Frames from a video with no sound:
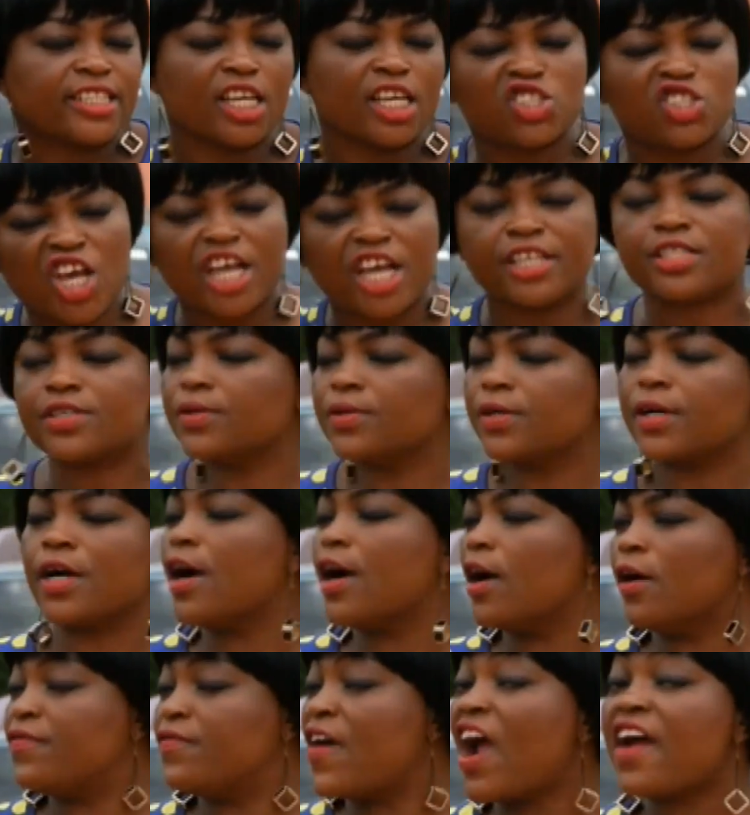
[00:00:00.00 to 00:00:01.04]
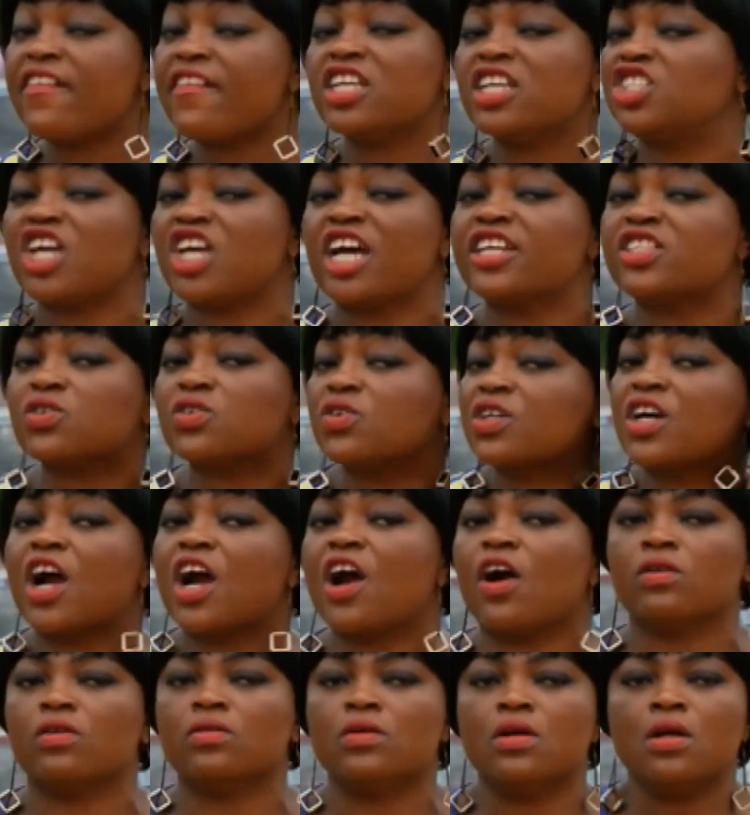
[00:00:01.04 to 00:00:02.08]
is a gentle girl, very gentle
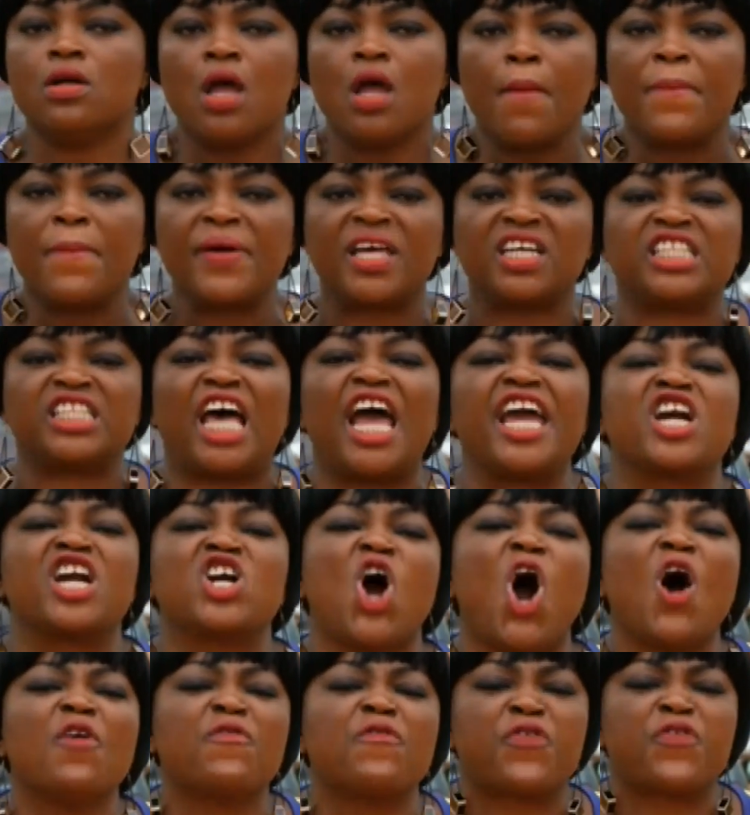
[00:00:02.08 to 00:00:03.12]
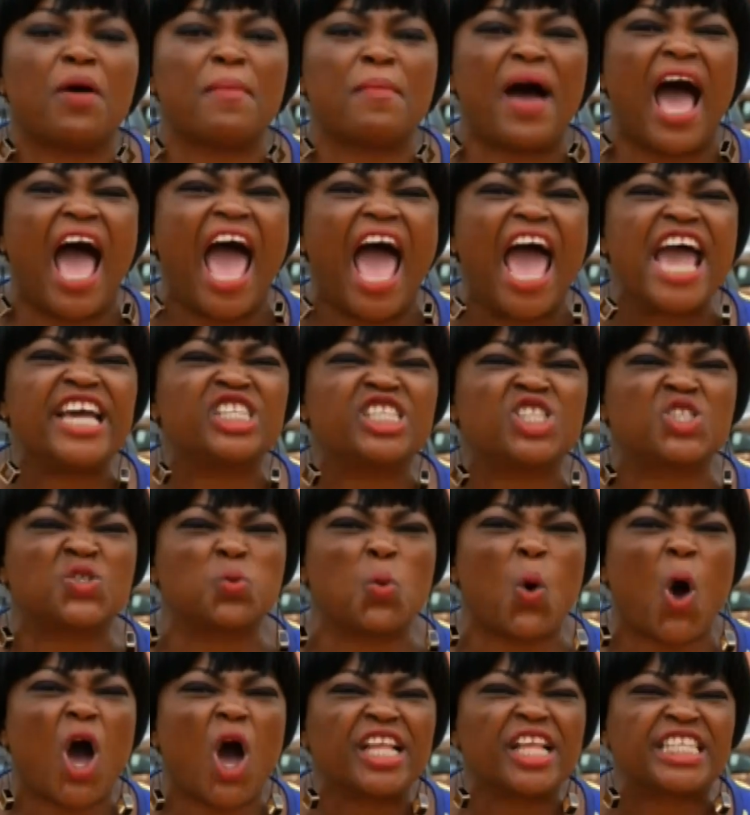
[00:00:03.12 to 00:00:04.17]
girl. Because I go from ice
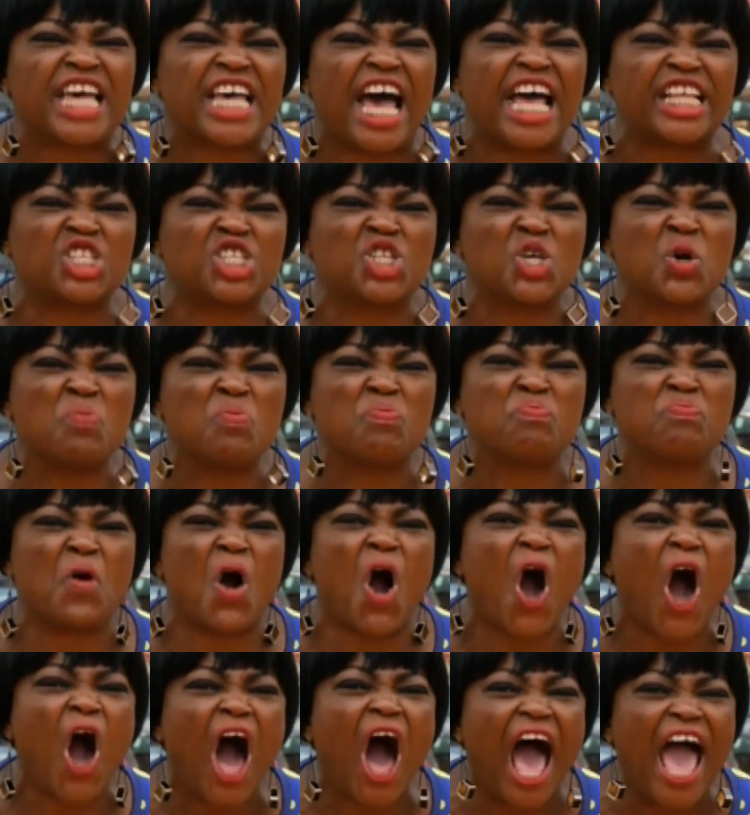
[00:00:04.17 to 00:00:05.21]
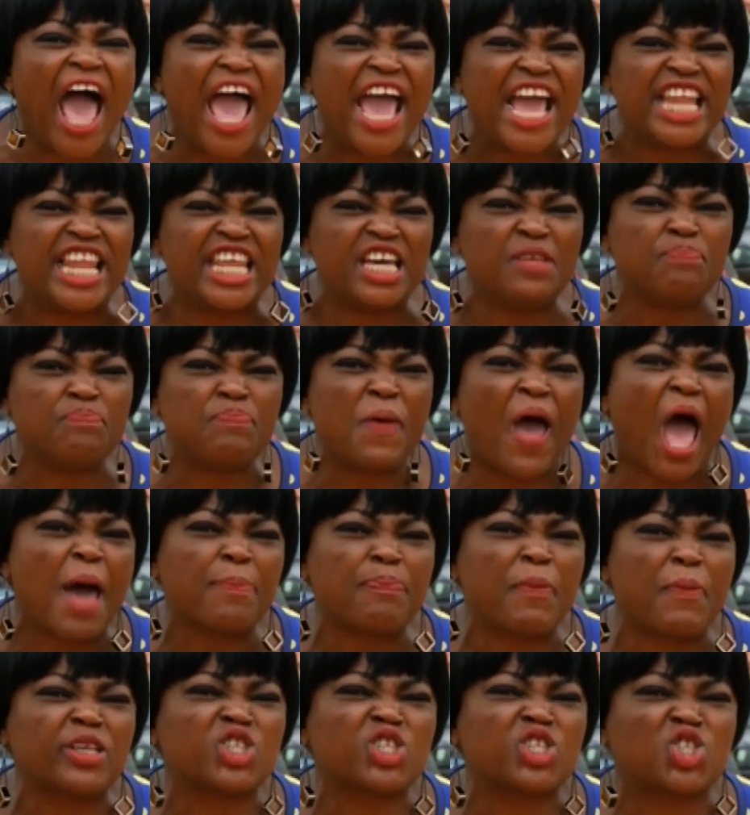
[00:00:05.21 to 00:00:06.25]
water to boiling
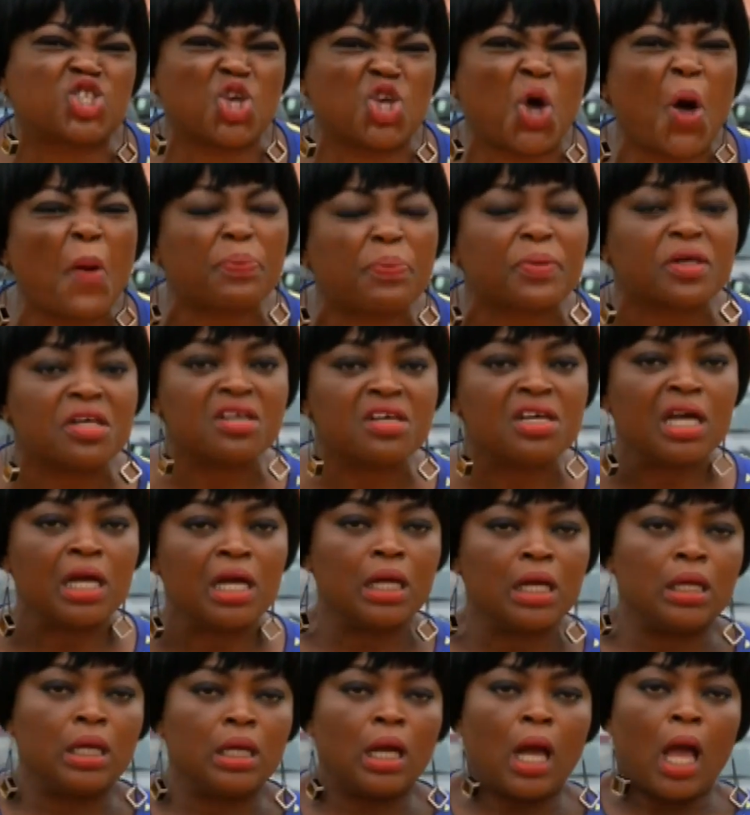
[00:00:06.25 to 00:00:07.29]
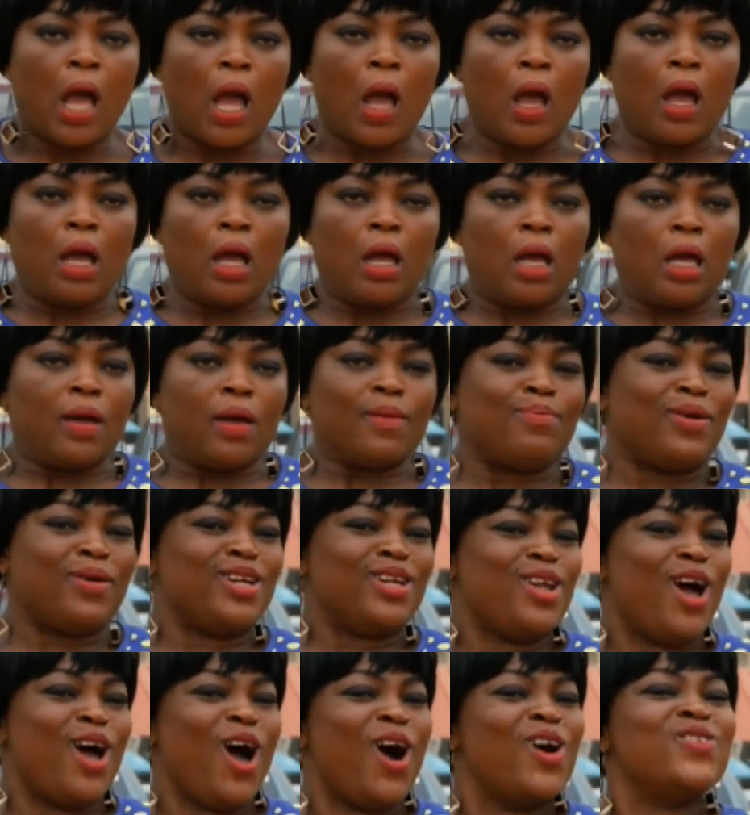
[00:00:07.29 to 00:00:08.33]
pepper soup.
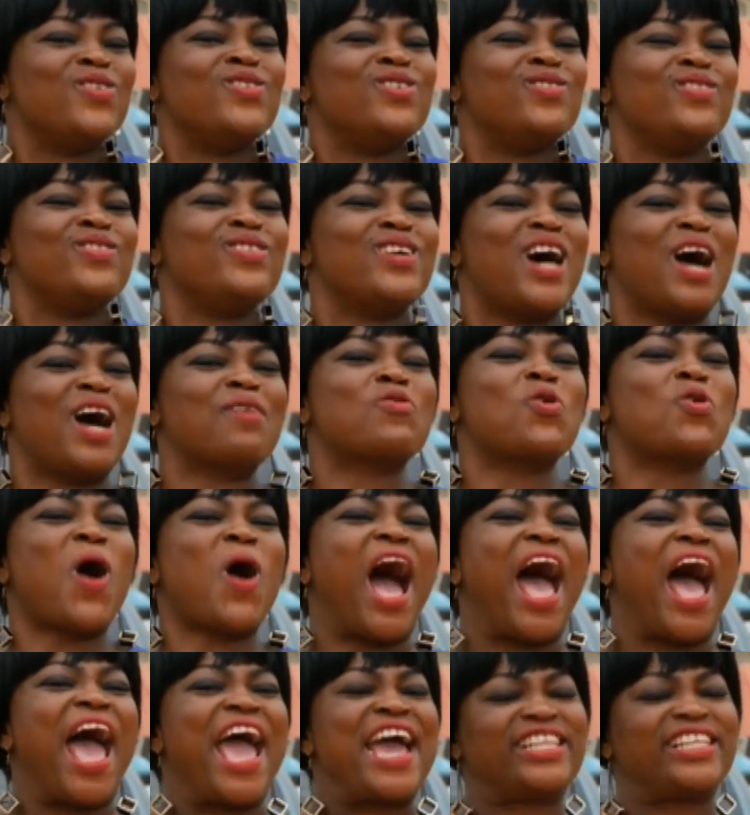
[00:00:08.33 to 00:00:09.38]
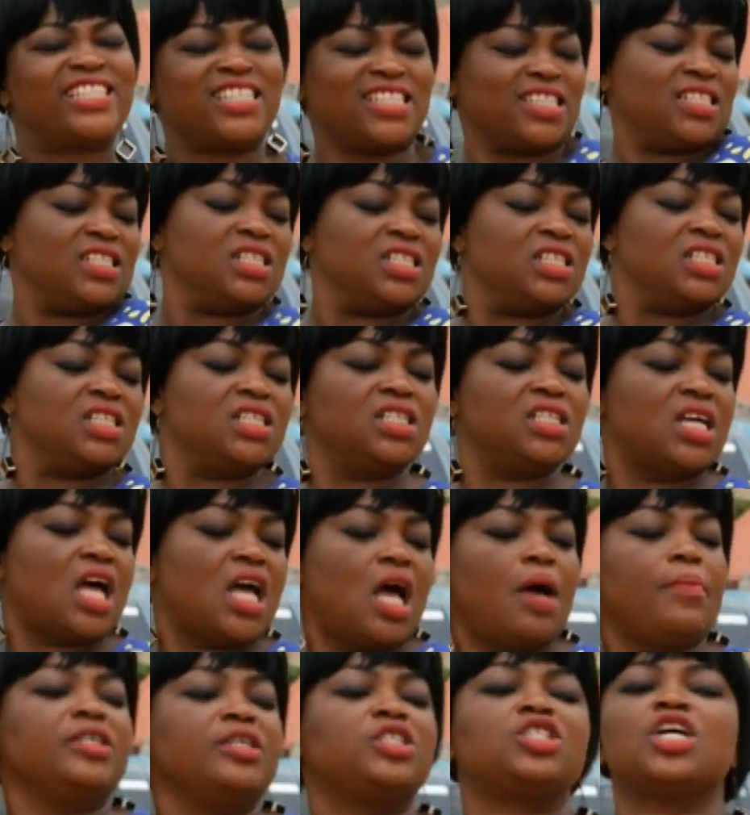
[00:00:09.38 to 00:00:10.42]
But no, I'm quiet.
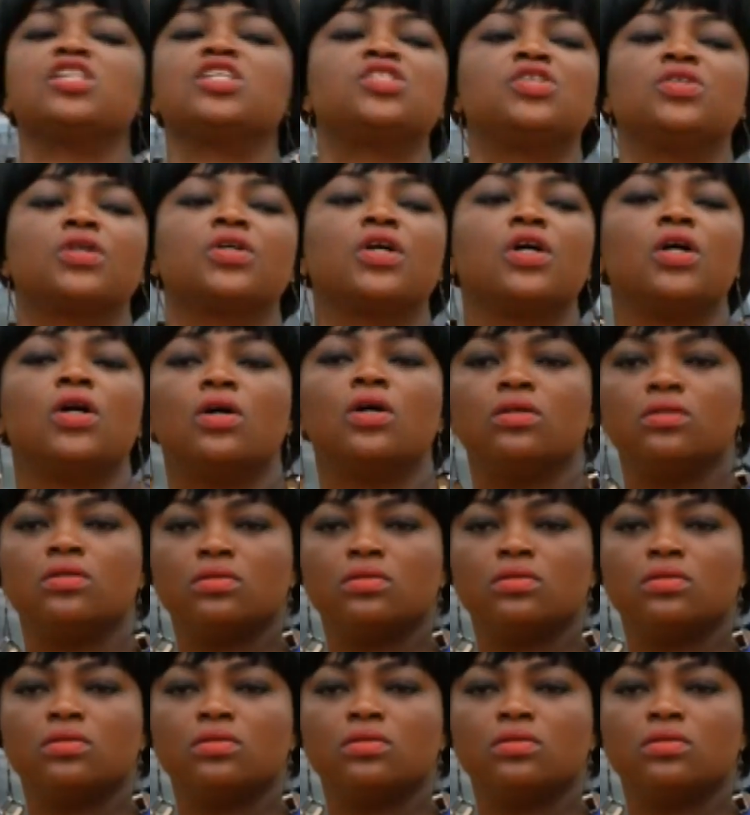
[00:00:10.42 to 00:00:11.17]
I'm a gentle girl.